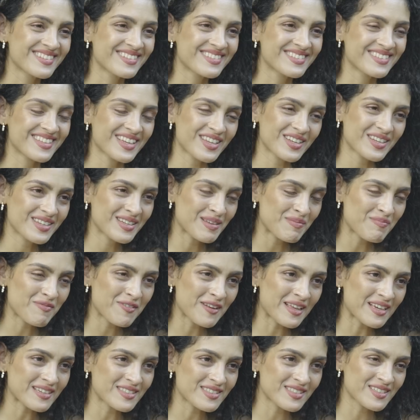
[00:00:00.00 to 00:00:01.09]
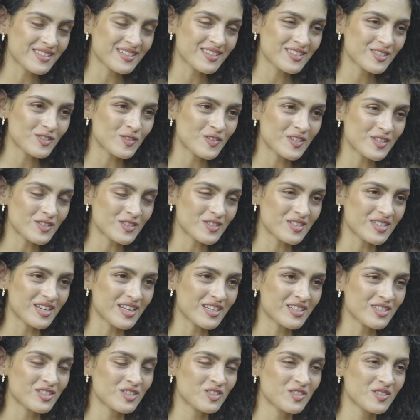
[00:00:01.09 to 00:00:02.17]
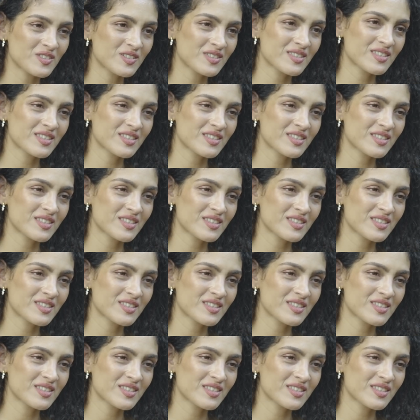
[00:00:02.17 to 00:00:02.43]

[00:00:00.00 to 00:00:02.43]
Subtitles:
then hip flexors, you need to stretch.